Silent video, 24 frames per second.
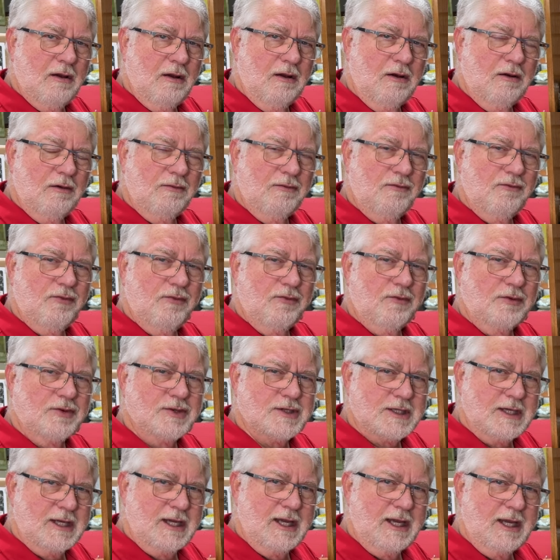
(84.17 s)
of
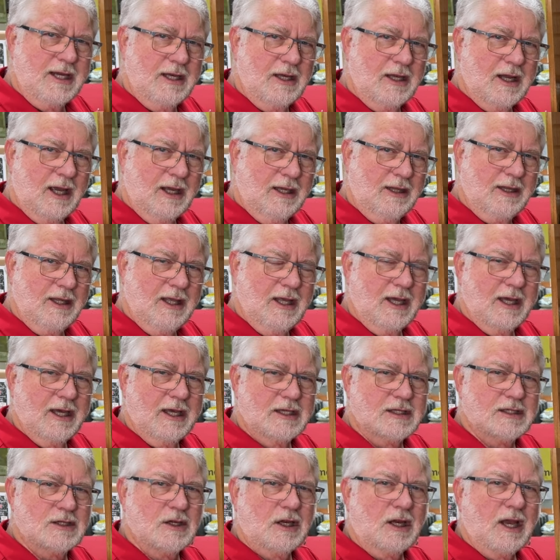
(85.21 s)
seed like
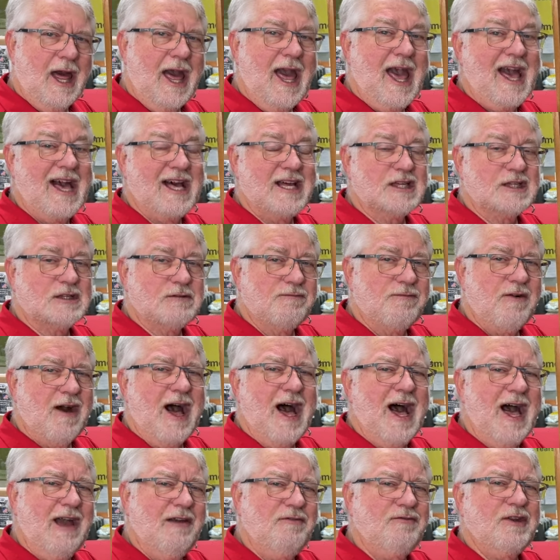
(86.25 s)
this lasts
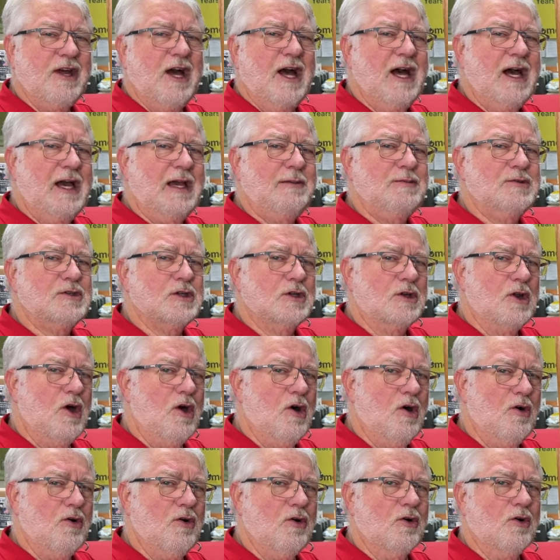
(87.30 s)
five times
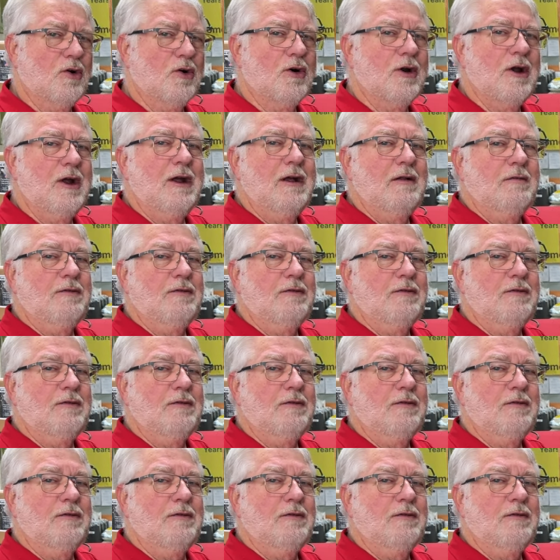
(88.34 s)
longer